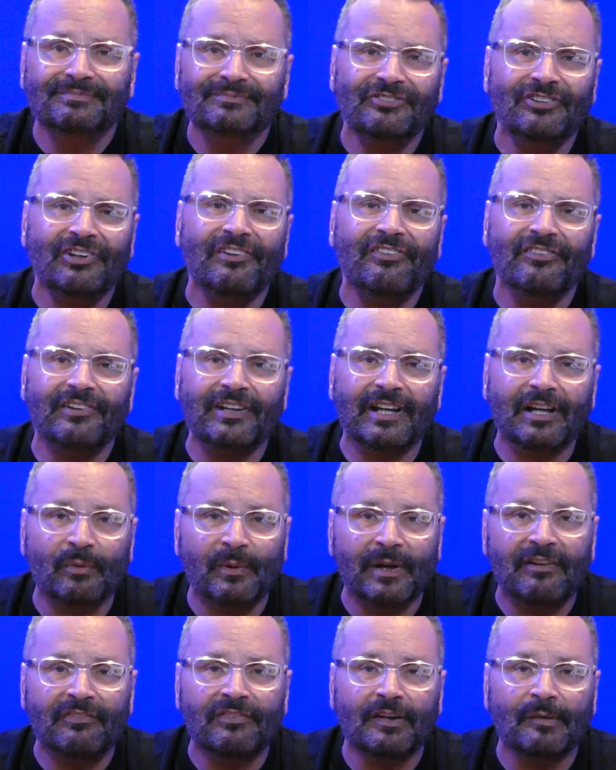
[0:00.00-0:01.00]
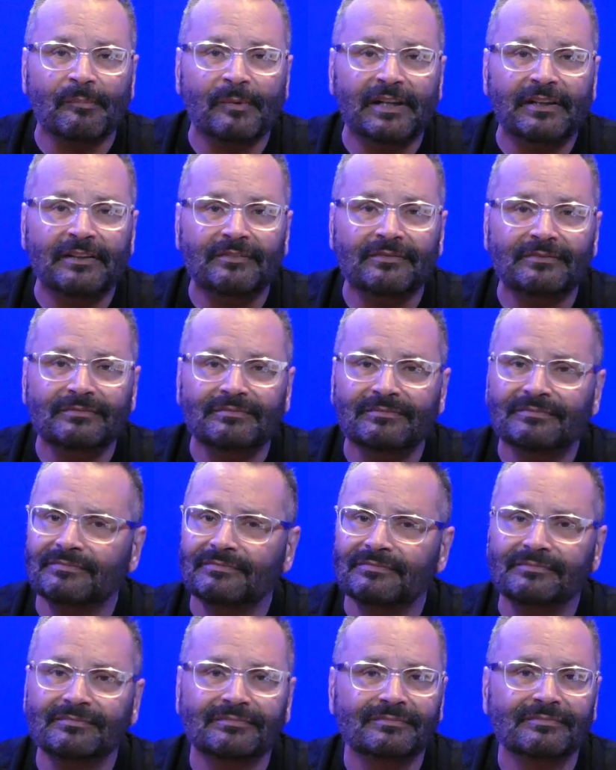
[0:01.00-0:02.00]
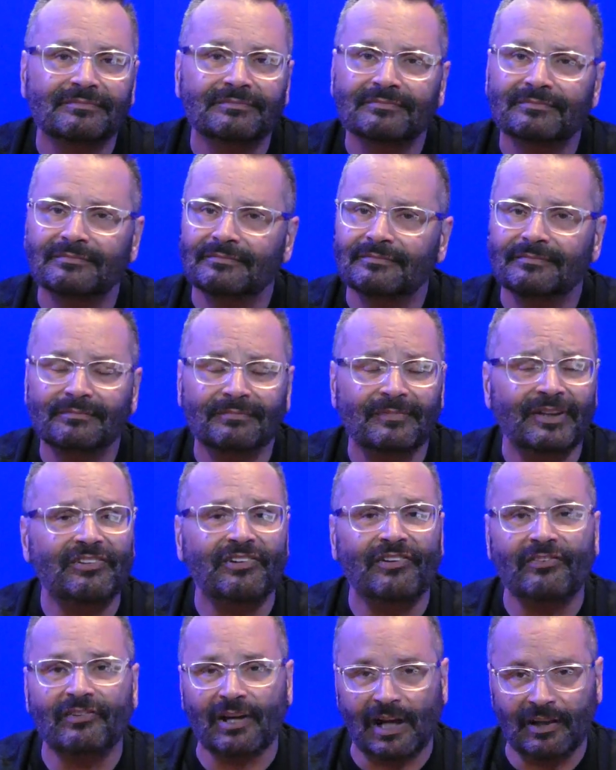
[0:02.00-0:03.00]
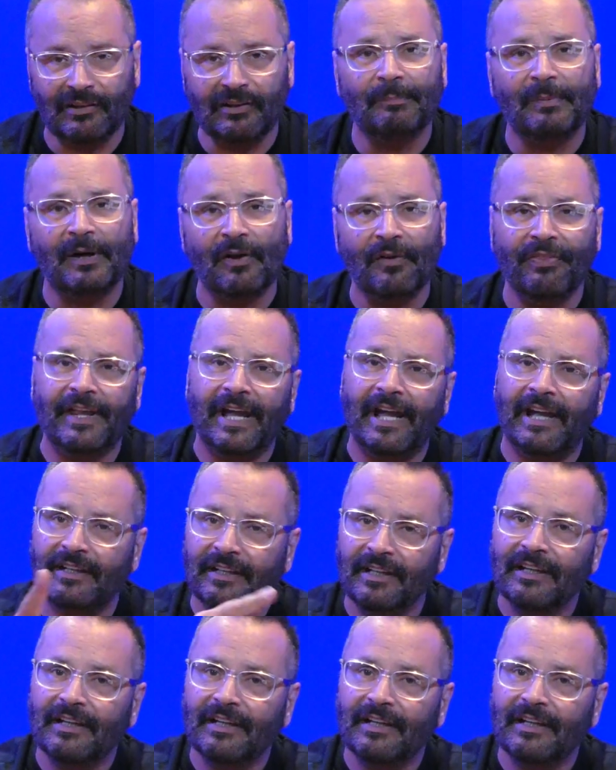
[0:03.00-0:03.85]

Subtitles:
just stay away from it. We just talked about that